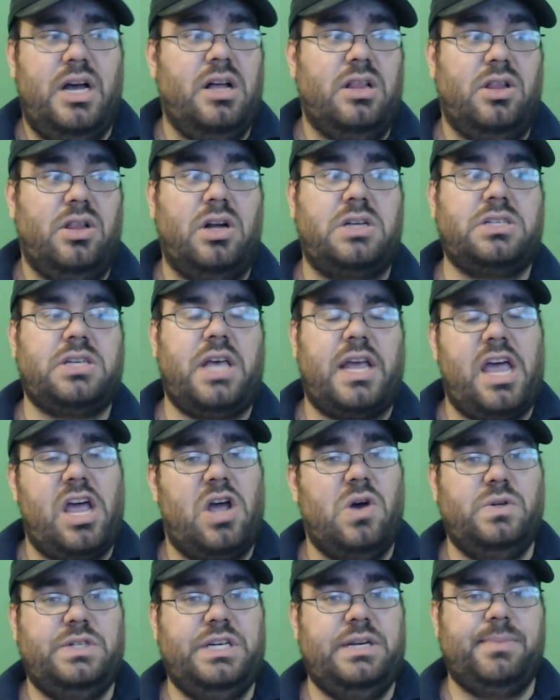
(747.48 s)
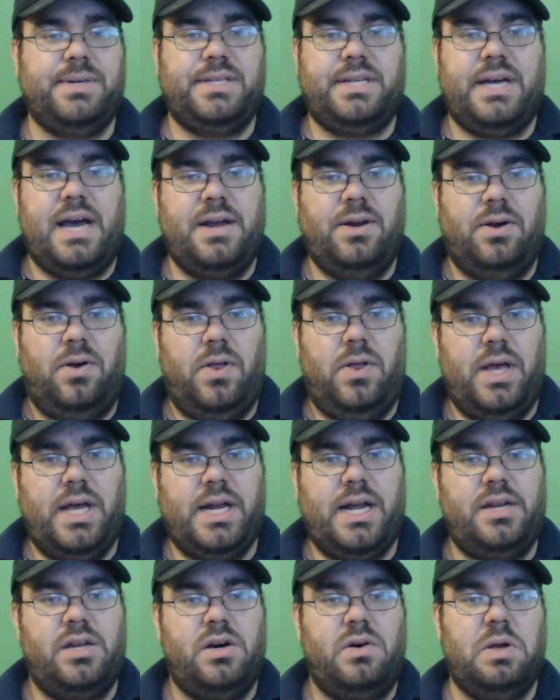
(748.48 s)
looks like a Kojima title, and
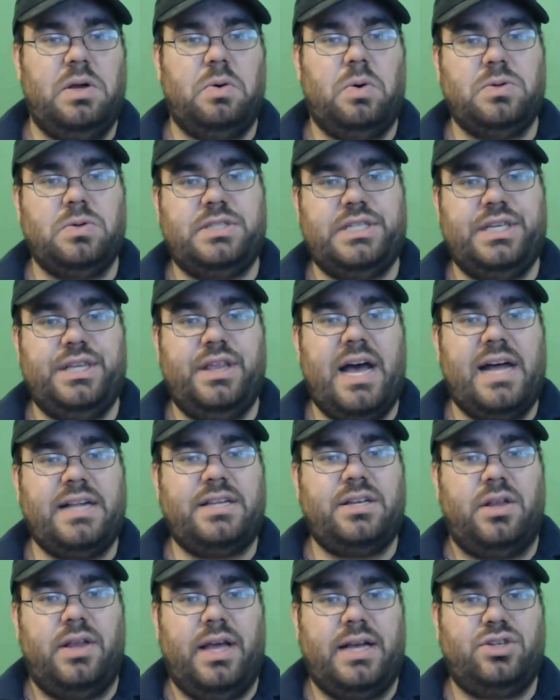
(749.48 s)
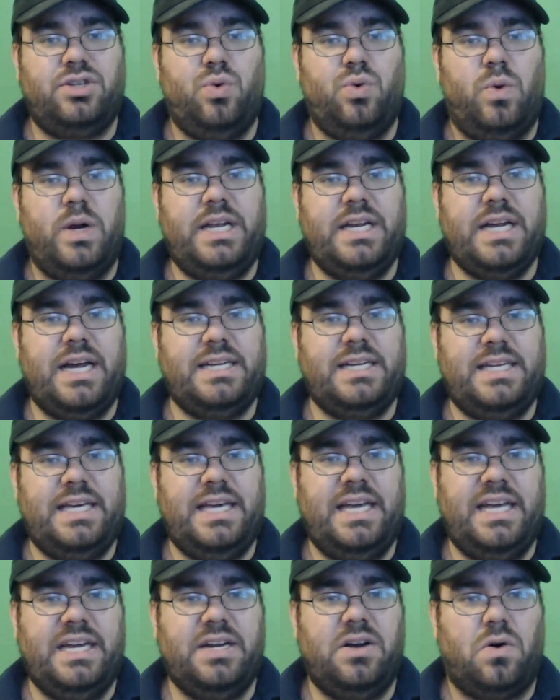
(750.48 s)
I know we won't see that till like
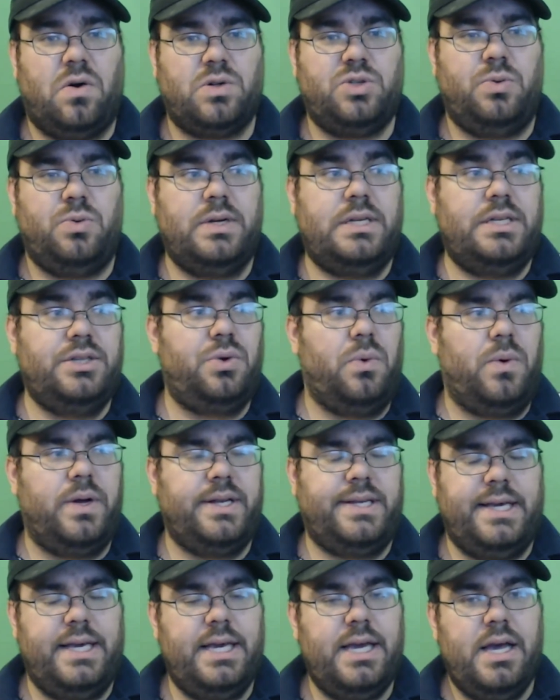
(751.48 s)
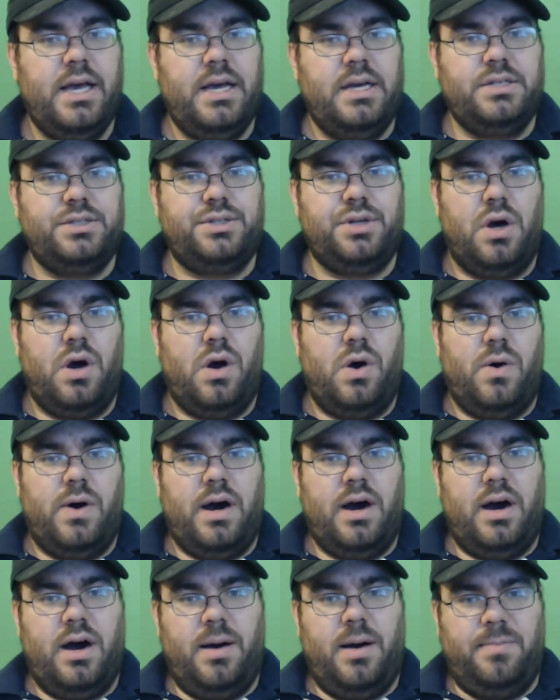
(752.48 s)
2019 or 2020. So
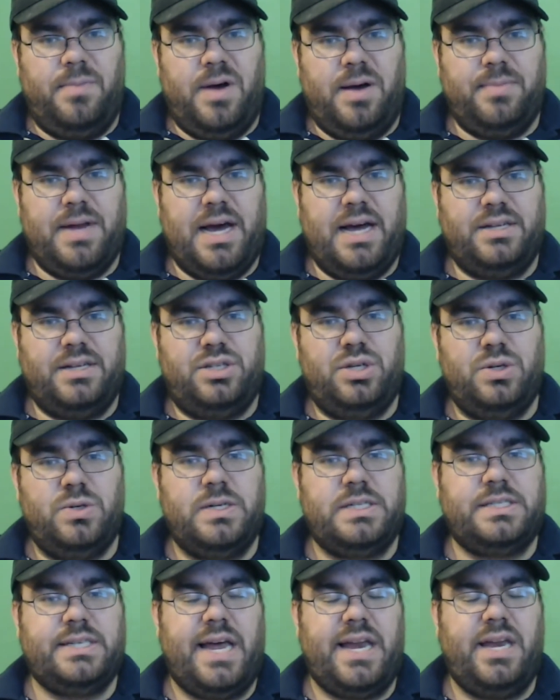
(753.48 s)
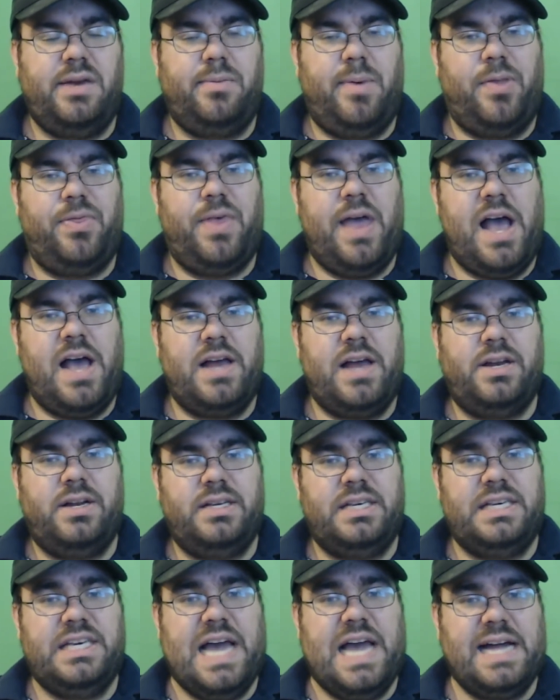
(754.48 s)
I'm not too excited about that
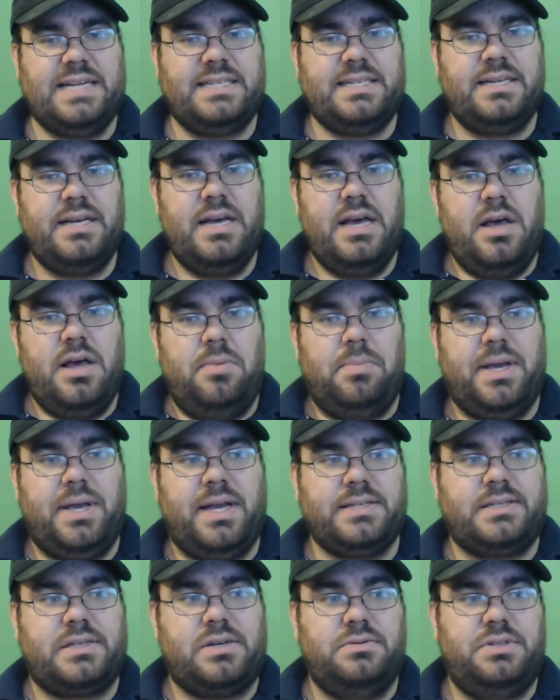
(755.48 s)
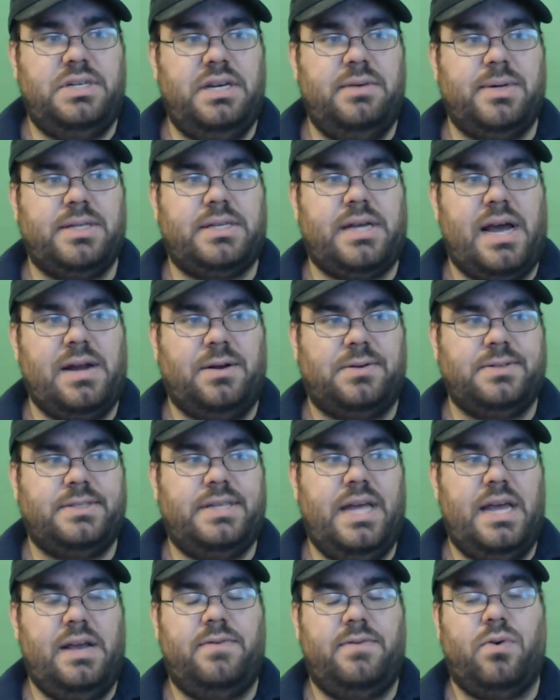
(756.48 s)
yet because Kojima titles
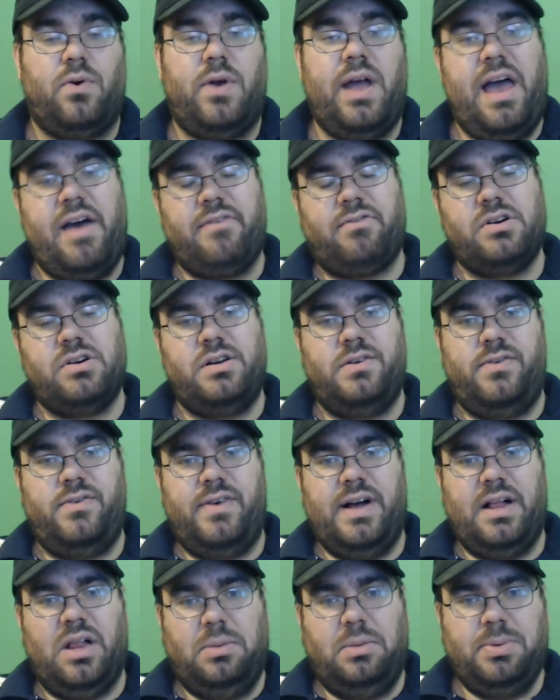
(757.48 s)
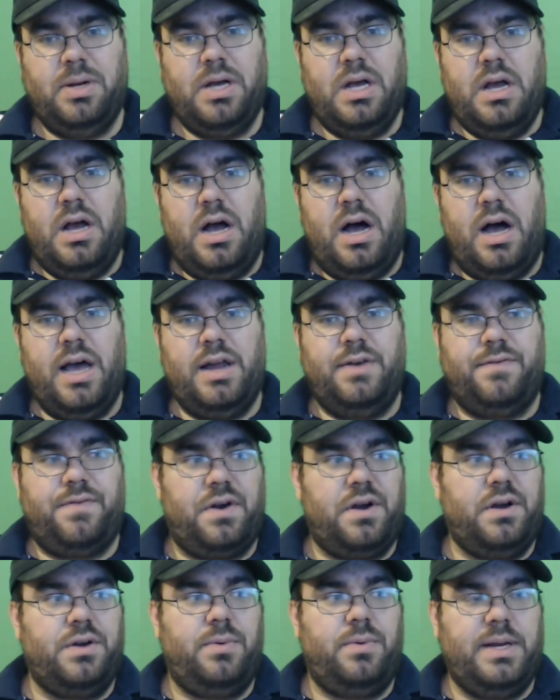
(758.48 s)
take forever to develop, and for
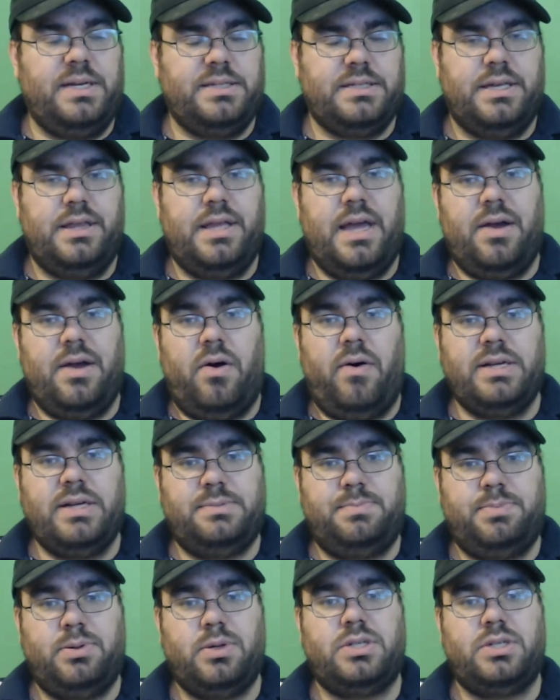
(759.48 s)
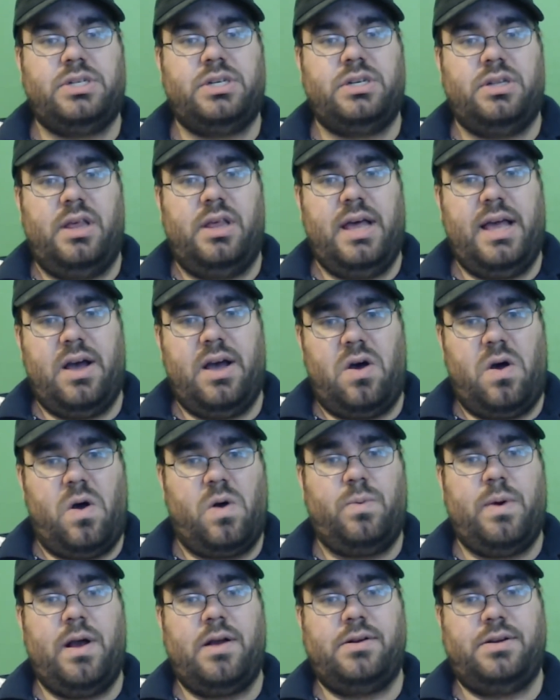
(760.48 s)
good reason. They always push the
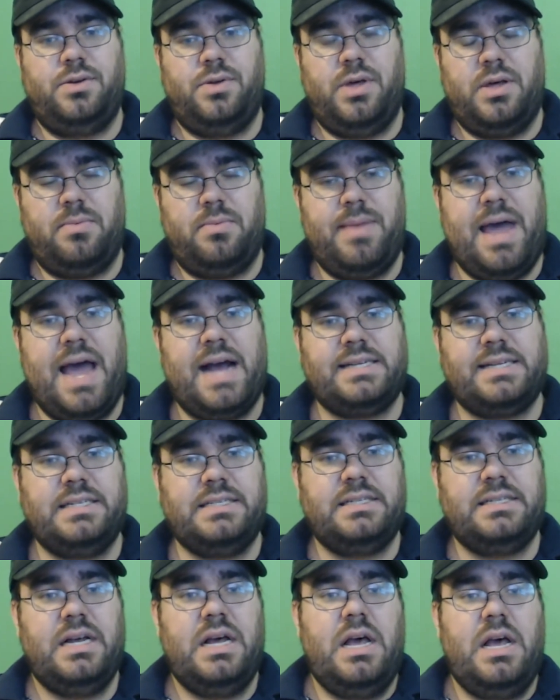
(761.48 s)
hardware to their maxes,